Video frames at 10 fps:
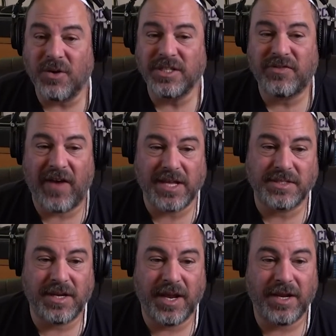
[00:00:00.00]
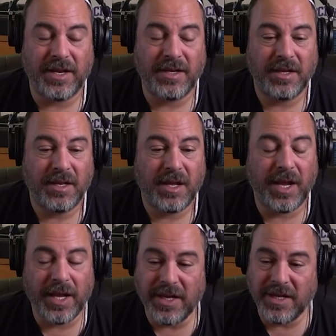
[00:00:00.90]
is fascinating.
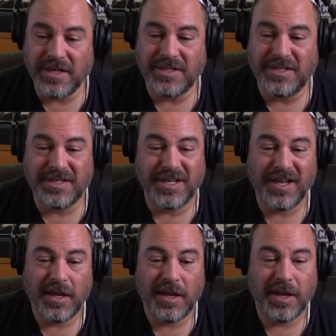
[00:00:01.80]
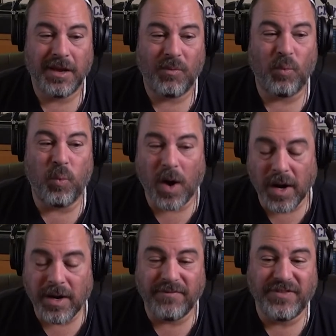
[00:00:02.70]
It is
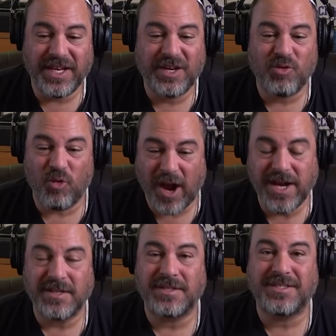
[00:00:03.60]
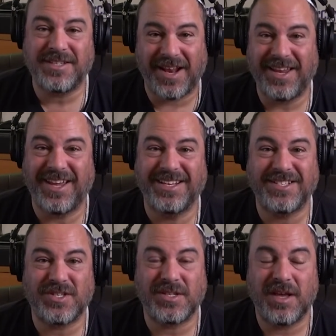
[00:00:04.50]
one of the great
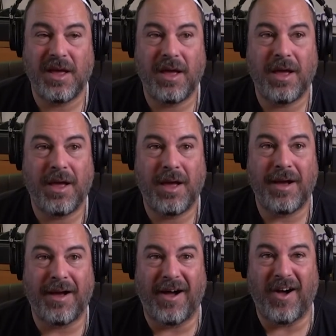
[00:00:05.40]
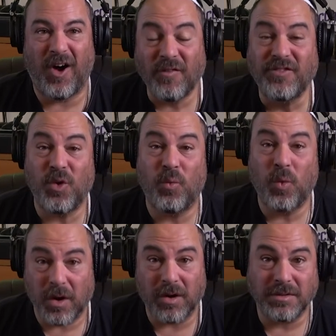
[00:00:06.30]
cities of the
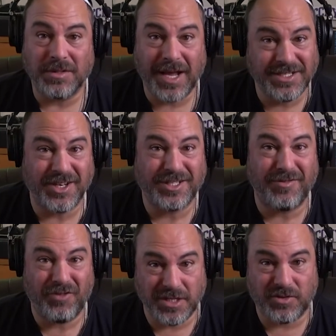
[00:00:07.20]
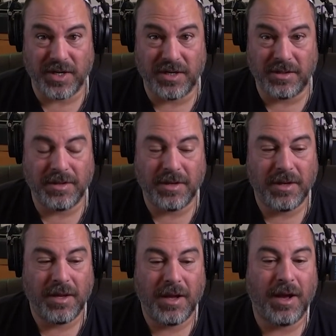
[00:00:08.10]
world, not just of Israel.
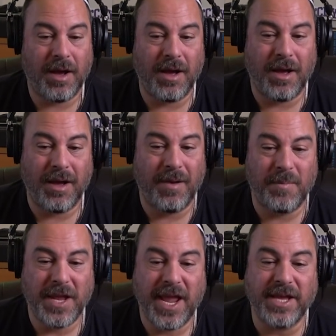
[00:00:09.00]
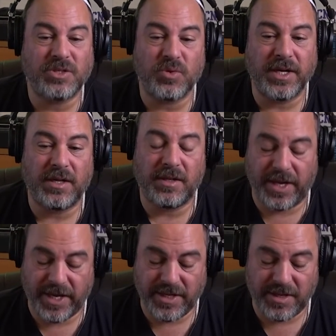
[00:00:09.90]
Israel
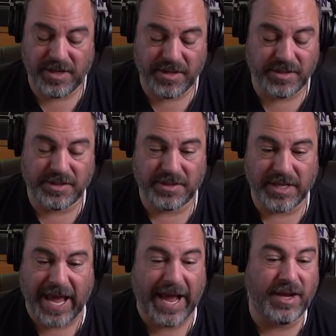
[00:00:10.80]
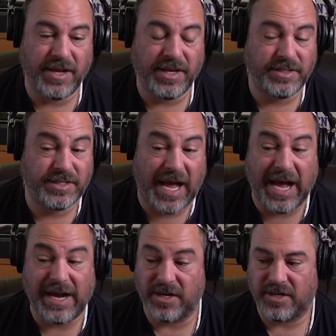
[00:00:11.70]
is
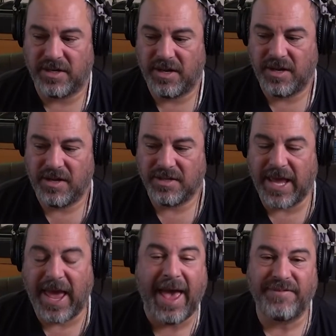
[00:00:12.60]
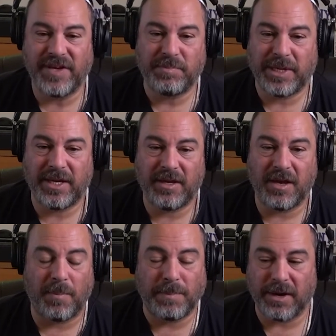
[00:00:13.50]
honored to have it be
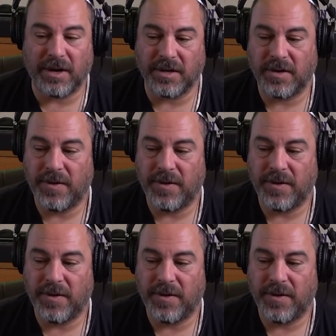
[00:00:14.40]
a part